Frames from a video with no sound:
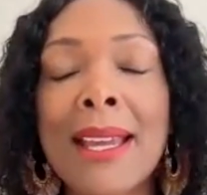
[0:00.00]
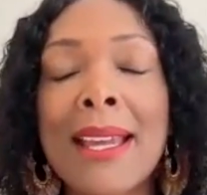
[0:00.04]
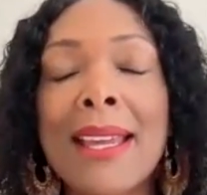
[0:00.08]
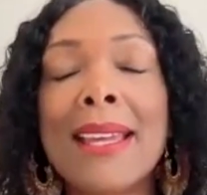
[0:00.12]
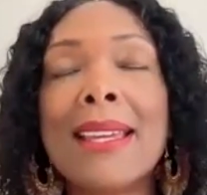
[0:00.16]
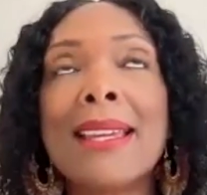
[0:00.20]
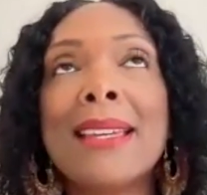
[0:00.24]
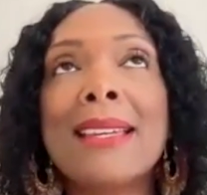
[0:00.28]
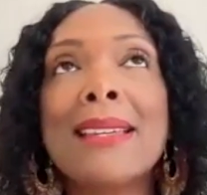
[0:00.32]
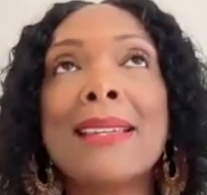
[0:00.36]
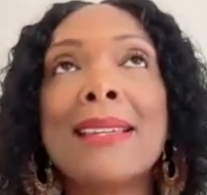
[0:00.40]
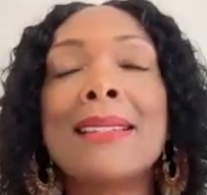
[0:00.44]

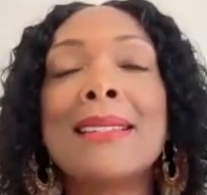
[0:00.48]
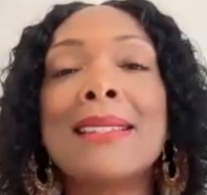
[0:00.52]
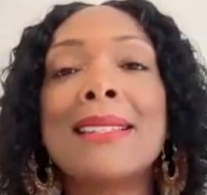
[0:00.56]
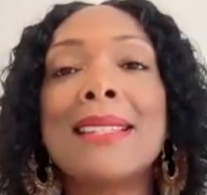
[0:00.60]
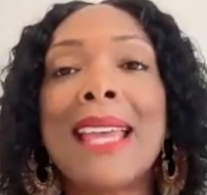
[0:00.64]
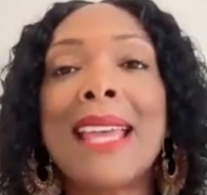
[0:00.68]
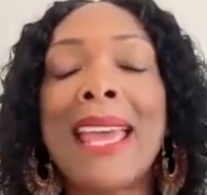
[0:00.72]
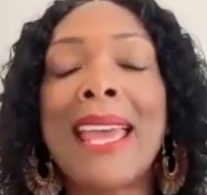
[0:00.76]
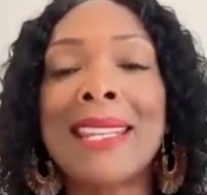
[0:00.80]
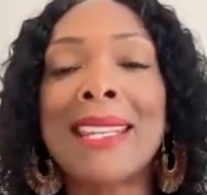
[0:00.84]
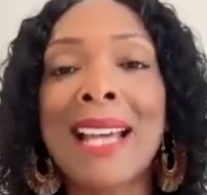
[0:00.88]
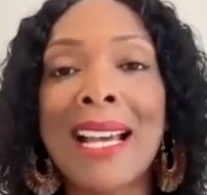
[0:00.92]
is
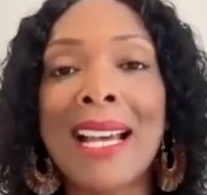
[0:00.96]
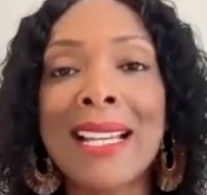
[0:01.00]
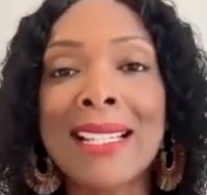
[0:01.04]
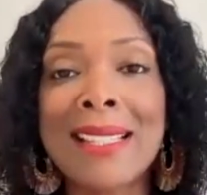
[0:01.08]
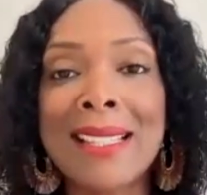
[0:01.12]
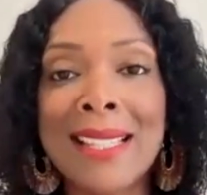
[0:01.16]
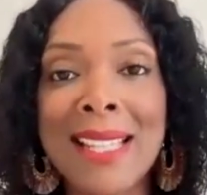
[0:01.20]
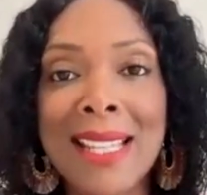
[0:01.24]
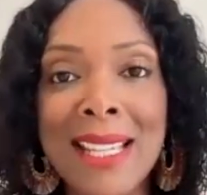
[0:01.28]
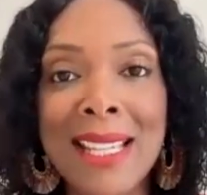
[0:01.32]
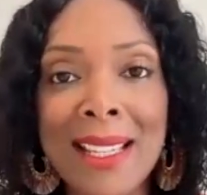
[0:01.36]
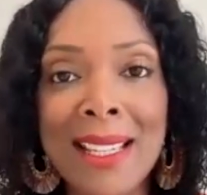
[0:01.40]
an
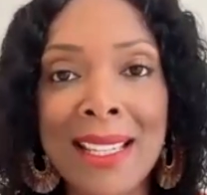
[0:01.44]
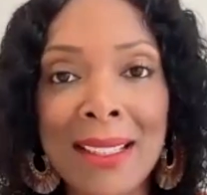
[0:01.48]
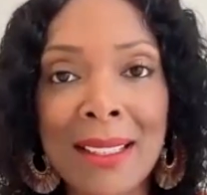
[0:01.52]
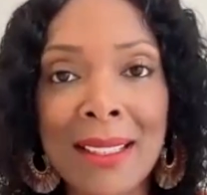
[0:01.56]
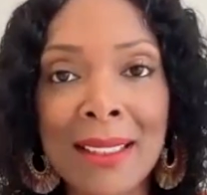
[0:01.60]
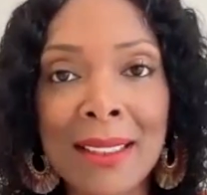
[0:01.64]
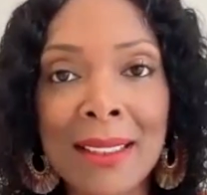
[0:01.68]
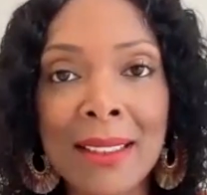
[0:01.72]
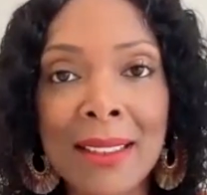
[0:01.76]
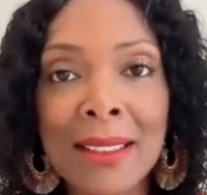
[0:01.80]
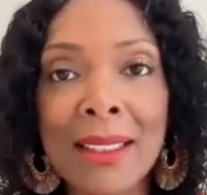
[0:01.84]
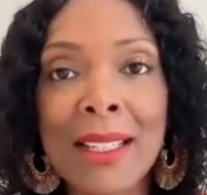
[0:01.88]

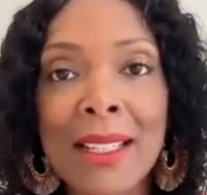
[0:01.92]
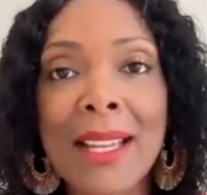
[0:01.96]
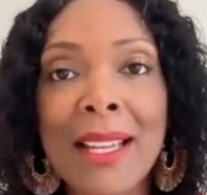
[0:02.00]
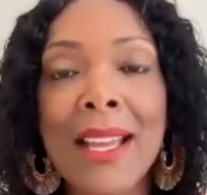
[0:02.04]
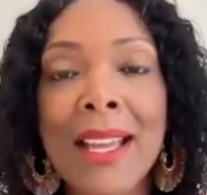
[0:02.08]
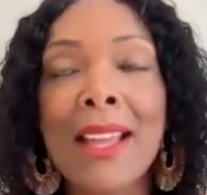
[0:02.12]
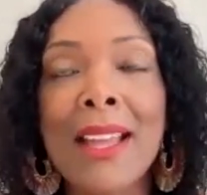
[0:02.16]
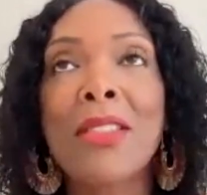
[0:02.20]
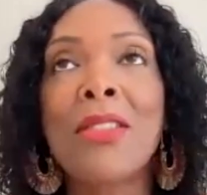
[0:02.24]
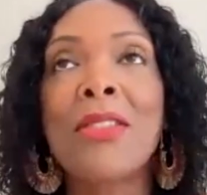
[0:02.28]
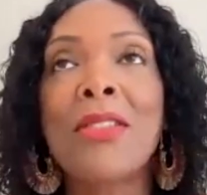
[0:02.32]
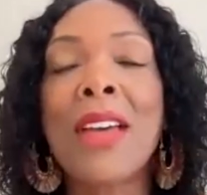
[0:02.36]
idea
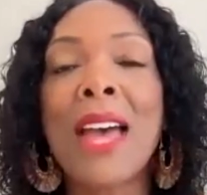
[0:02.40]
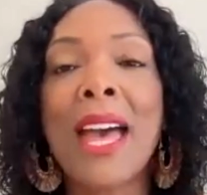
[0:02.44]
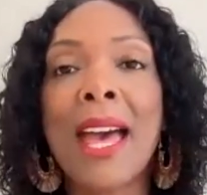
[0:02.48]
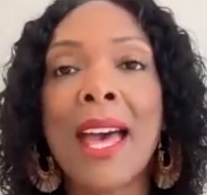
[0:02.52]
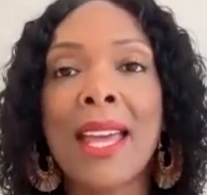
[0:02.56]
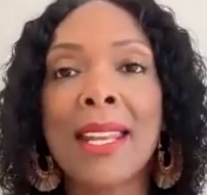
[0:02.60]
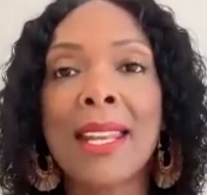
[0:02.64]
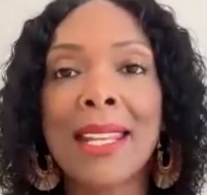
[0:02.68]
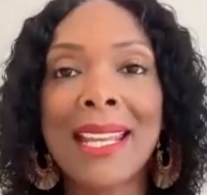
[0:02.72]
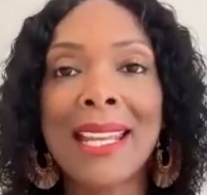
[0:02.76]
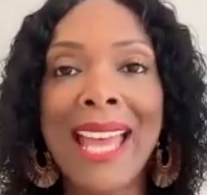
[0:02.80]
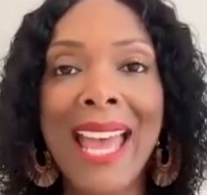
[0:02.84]

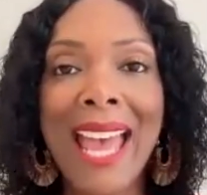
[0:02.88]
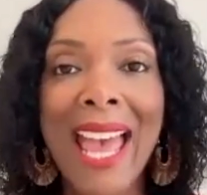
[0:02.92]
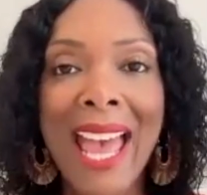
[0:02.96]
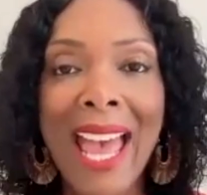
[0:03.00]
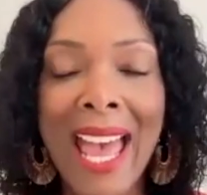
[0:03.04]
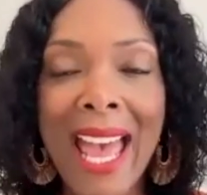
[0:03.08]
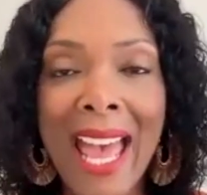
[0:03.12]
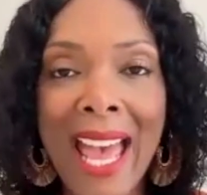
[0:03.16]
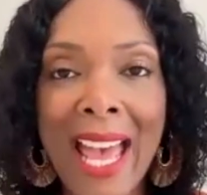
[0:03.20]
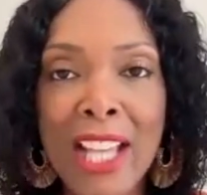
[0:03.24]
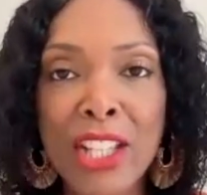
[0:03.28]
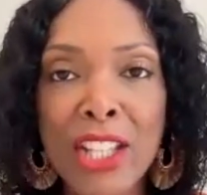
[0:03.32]
that
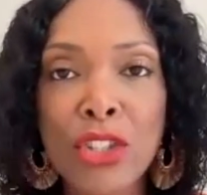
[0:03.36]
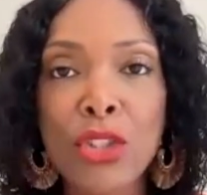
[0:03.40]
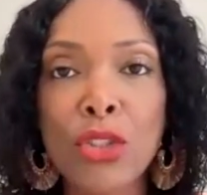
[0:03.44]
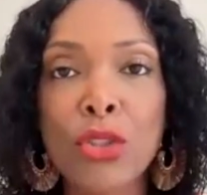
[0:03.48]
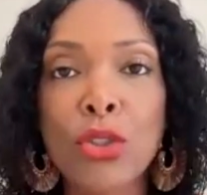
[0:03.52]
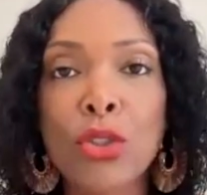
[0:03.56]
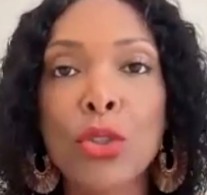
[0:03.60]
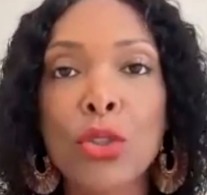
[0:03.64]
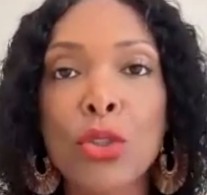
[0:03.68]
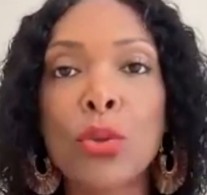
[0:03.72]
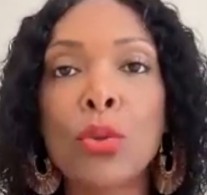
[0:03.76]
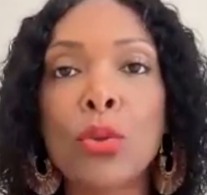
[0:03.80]
has
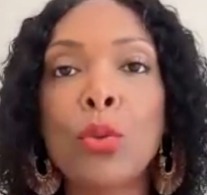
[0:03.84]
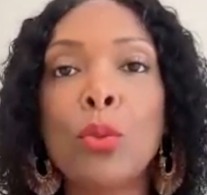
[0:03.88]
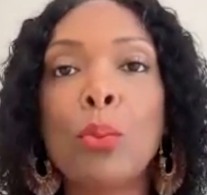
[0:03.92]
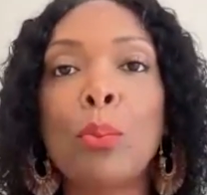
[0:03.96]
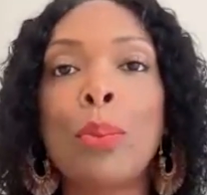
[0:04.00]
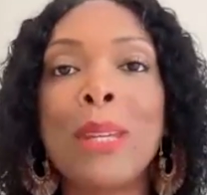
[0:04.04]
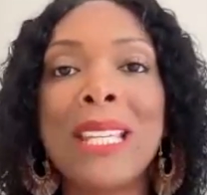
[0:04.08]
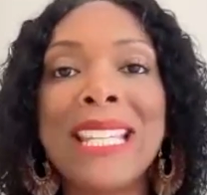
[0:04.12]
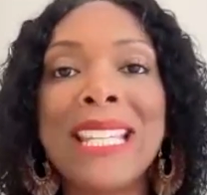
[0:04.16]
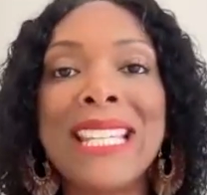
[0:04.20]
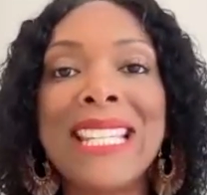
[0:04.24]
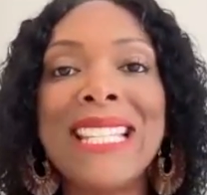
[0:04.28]
to
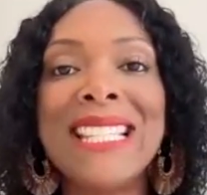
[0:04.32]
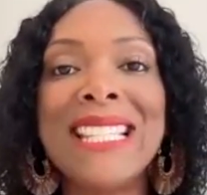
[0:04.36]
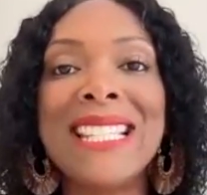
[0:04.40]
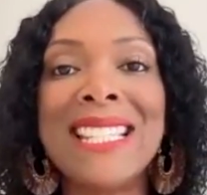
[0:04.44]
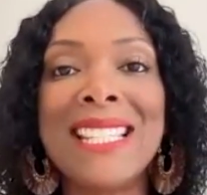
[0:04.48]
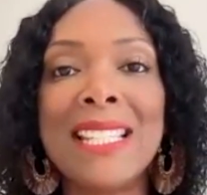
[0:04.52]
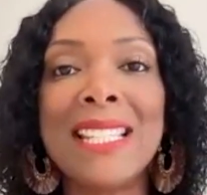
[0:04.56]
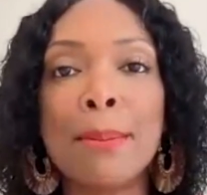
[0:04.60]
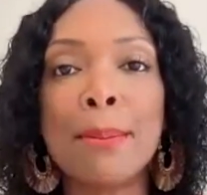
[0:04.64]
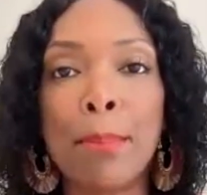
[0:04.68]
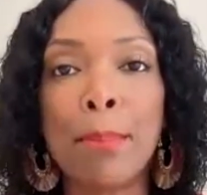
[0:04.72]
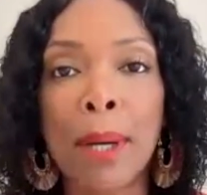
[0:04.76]
be
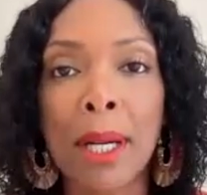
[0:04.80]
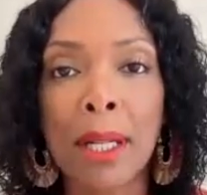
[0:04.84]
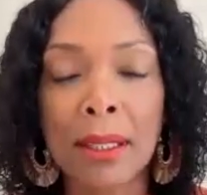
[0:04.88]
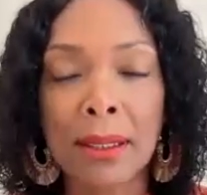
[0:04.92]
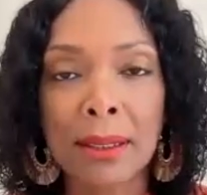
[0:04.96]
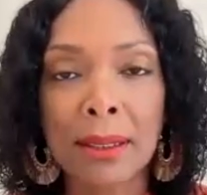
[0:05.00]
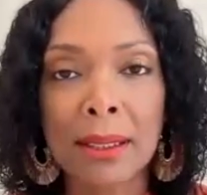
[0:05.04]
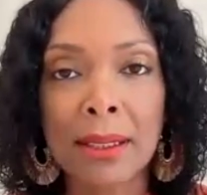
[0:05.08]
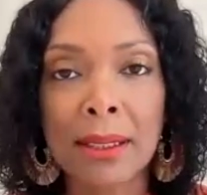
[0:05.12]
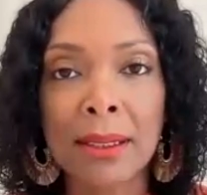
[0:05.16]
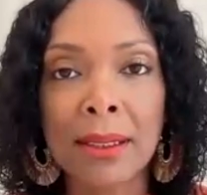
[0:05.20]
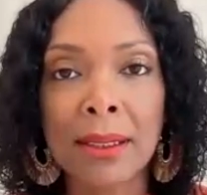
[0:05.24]
debunked.